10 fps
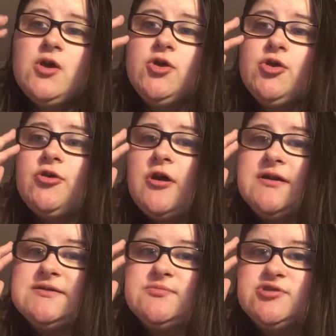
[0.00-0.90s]
You
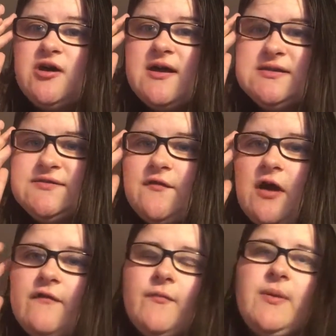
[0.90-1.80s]
know, sometimes for
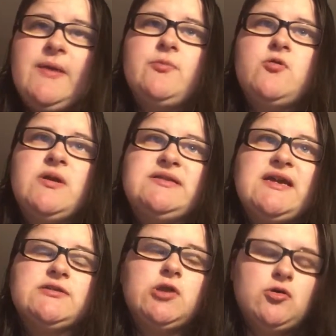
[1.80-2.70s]
other people, it
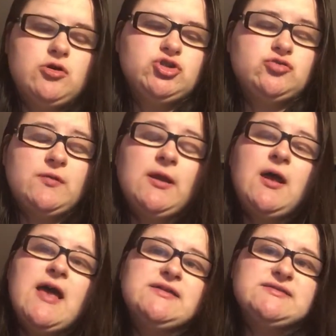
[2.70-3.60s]
takes longer to
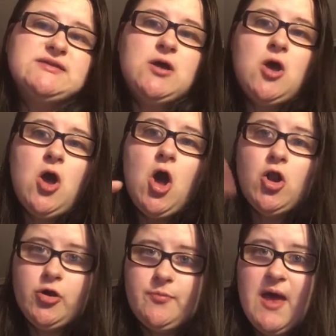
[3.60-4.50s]
realize a
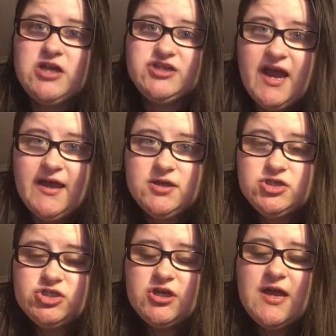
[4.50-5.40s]
lot about
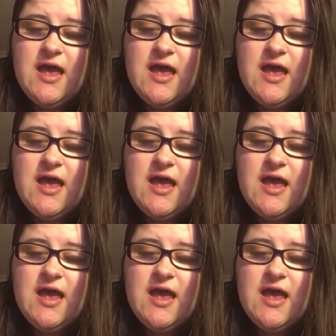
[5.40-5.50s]
change.